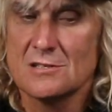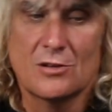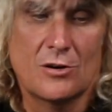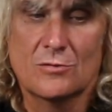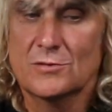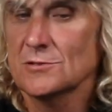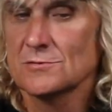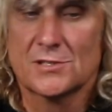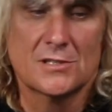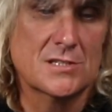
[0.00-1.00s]
long you'll
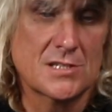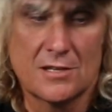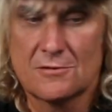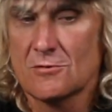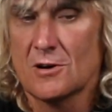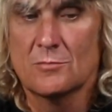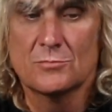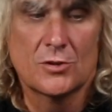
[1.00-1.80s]
see Seth Crump,